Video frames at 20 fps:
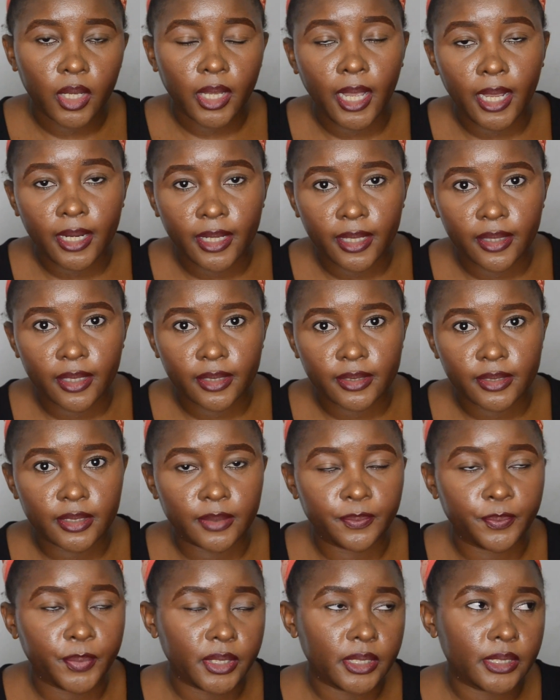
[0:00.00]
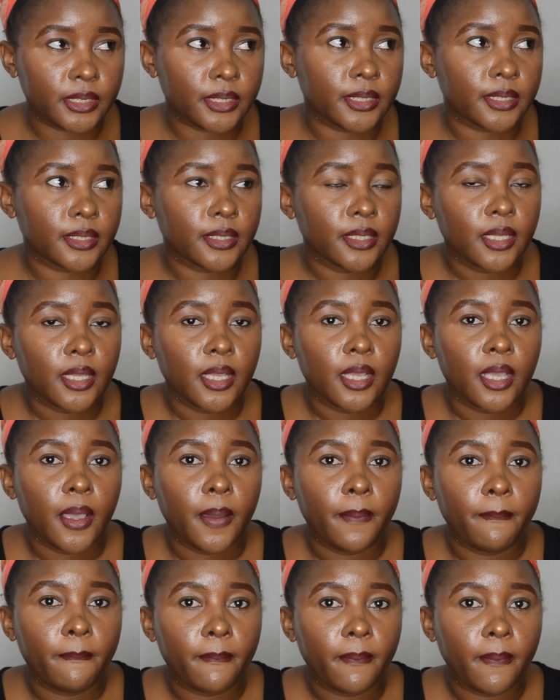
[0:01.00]
Another tip is,
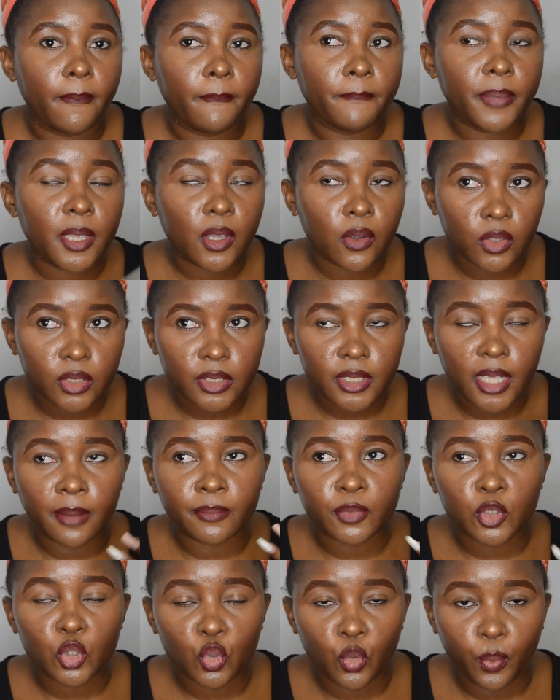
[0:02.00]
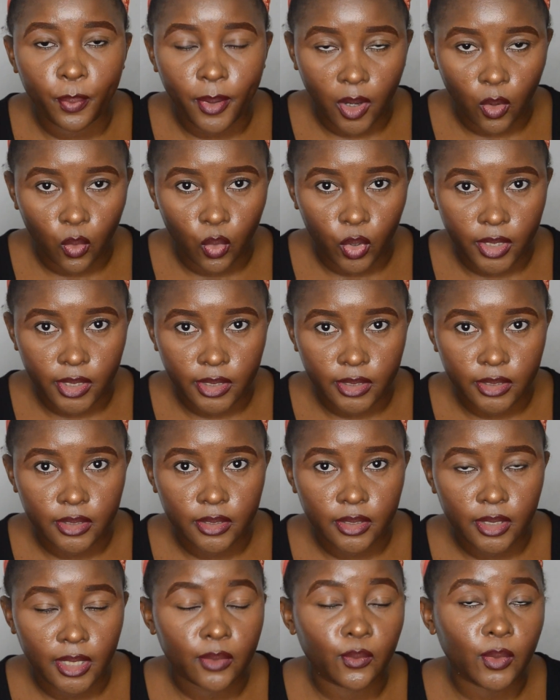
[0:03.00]
because I'm super oily,
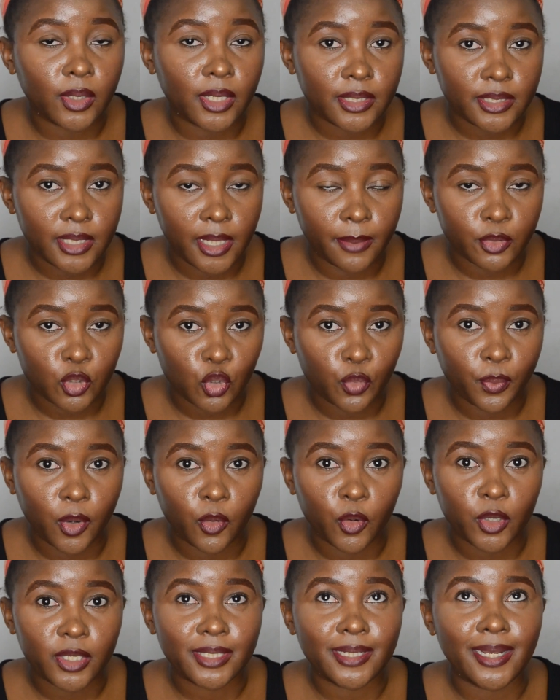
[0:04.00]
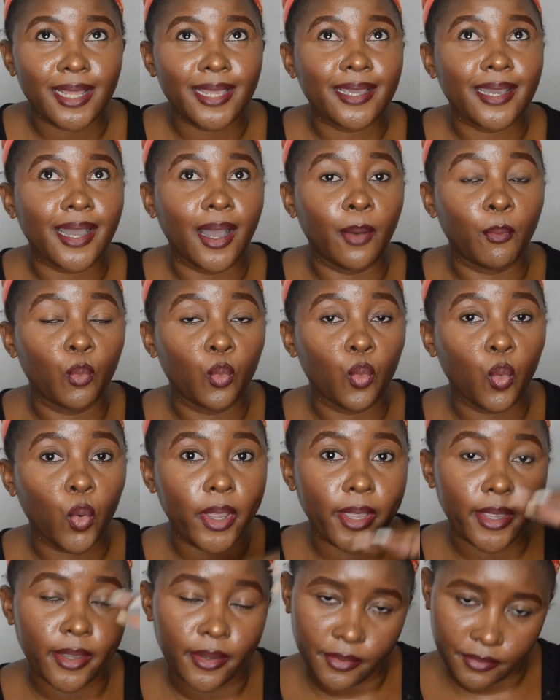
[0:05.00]
and when I say I'm super oily, like I'm
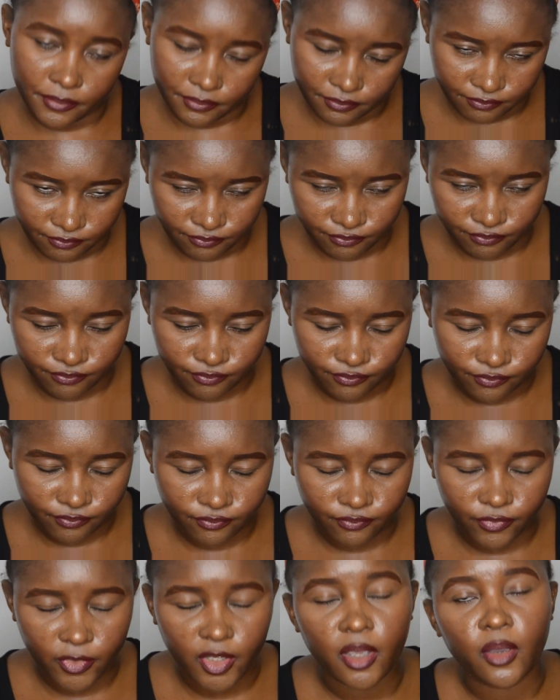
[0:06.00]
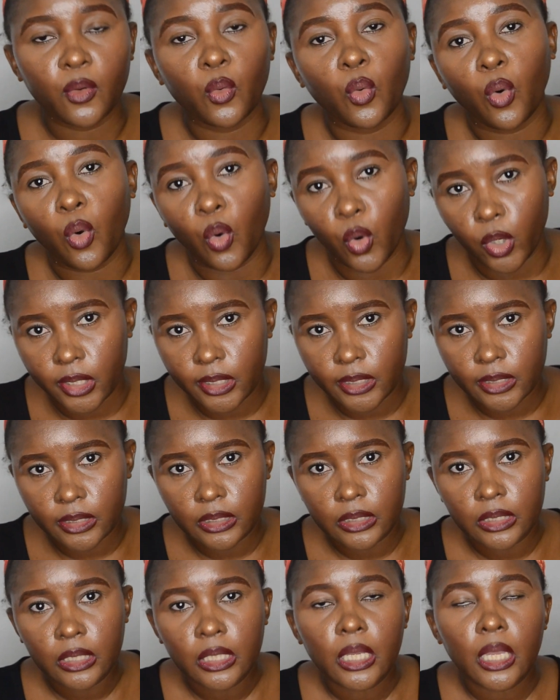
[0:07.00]
way oily,
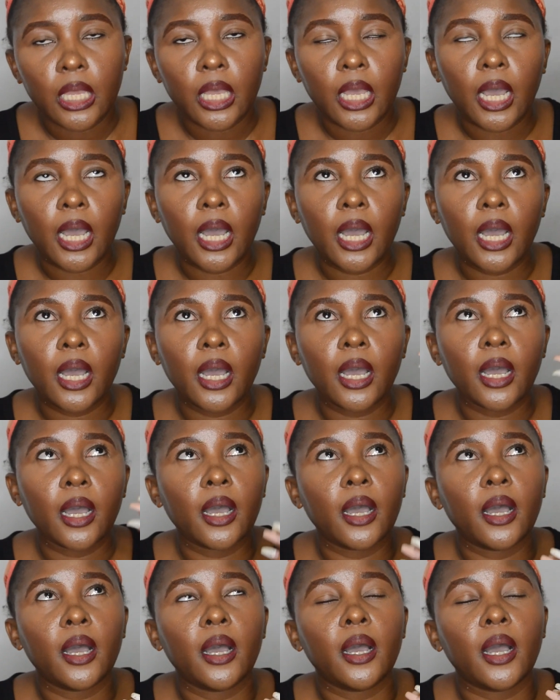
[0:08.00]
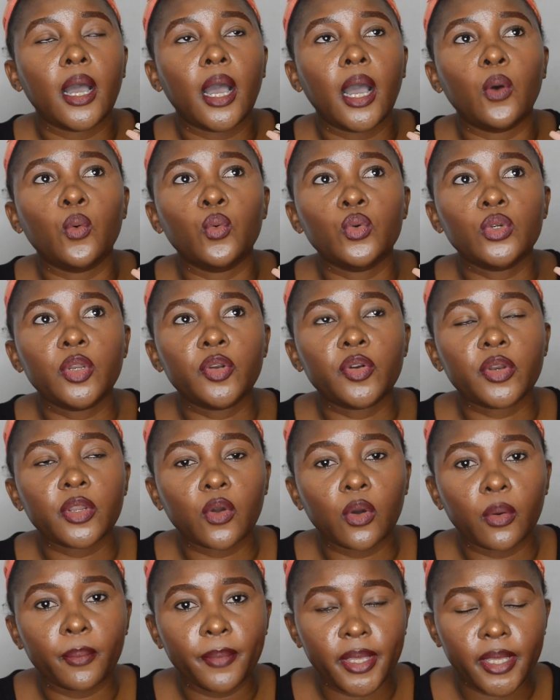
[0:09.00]
I would
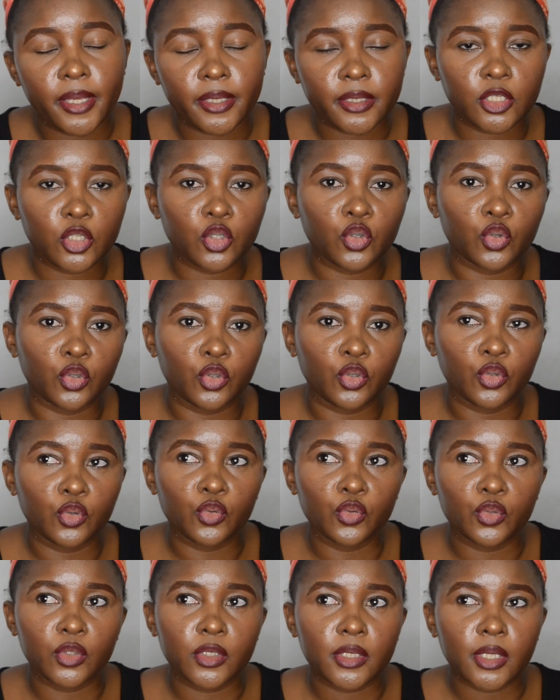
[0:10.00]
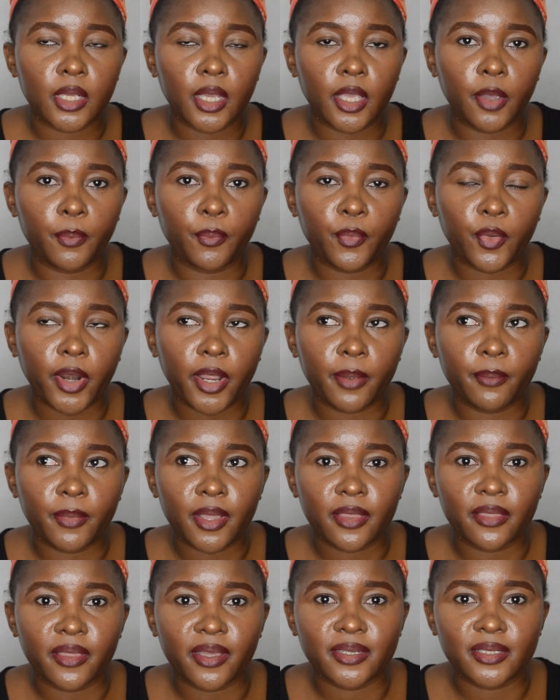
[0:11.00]
recommend to use a
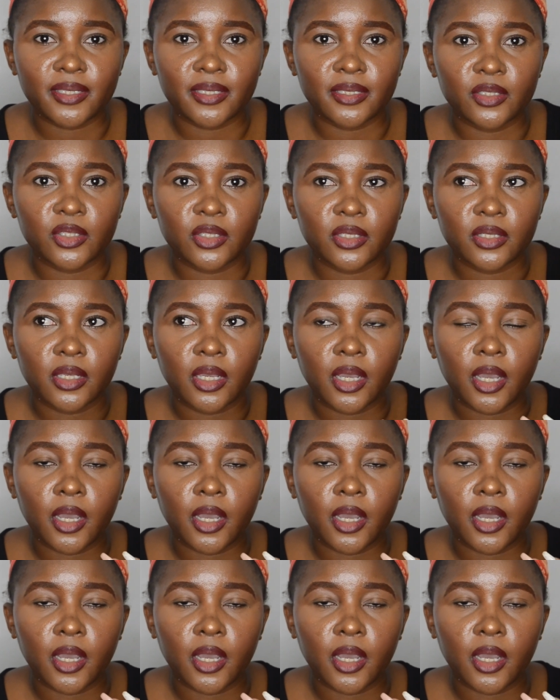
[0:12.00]
primer that is